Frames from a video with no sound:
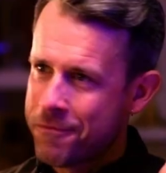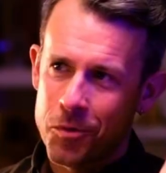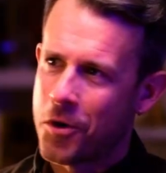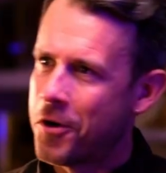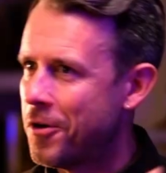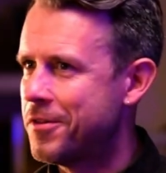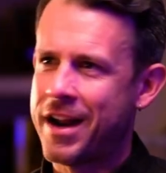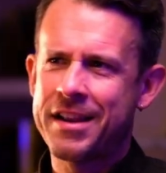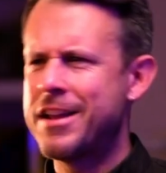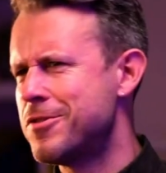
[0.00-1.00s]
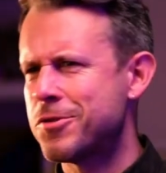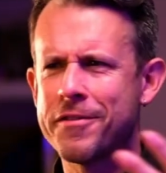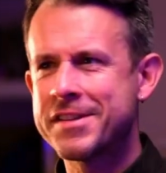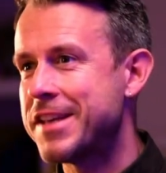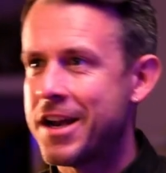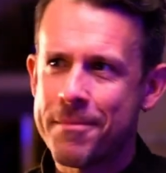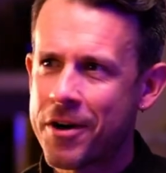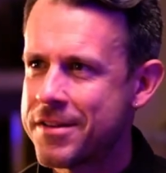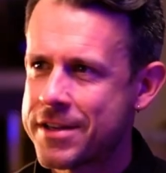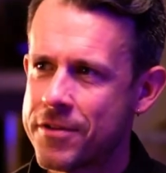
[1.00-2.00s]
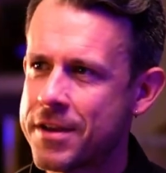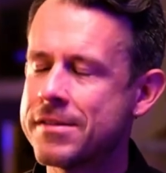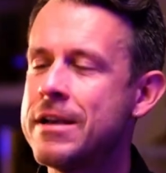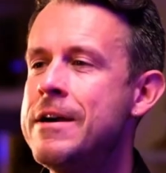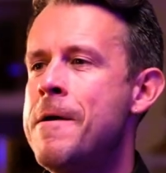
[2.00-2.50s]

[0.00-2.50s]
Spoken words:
of the world and I get just sort of excited about all these different things.